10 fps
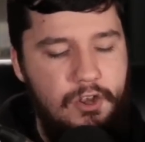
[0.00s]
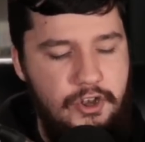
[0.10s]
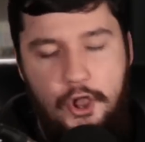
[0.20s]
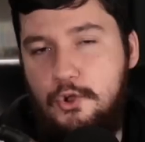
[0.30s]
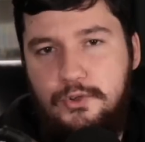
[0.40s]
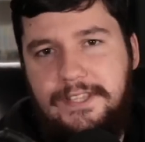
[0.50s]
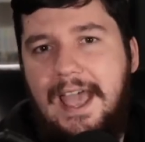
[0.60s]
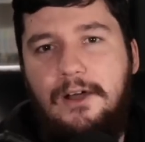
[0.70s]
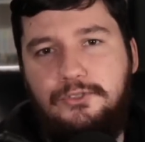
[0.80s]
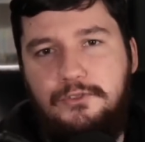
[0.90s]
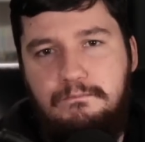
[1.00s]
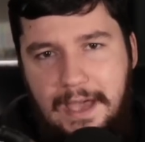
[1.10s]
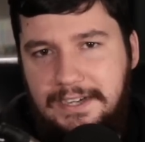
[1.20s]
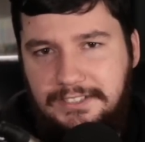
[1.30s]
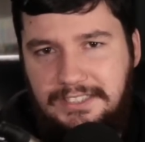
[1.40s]
knows how to
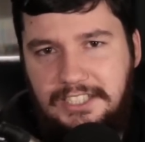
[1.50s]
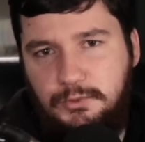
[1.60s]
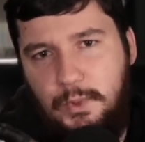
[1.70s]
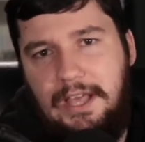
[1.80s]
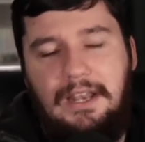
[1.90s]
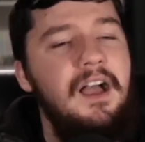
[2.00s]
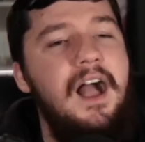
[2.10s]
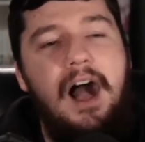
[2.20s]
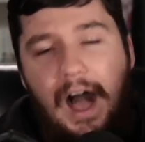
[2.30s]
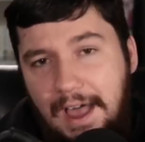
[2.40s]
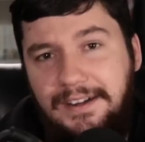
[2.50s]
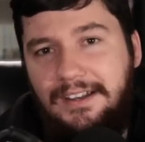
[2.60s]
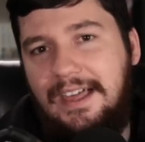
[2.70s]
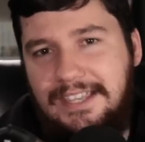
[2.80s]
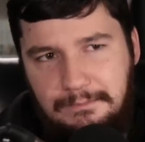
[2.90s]
manage things well,
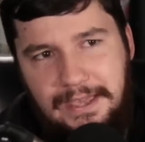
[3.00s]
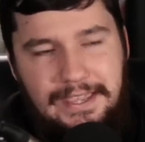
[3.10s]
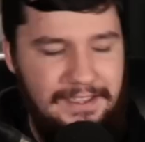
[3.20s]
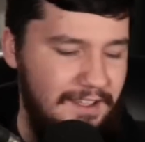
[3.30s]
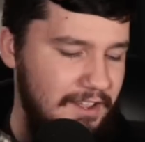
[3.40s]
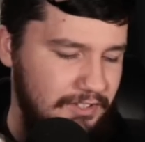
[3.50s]
unlike me.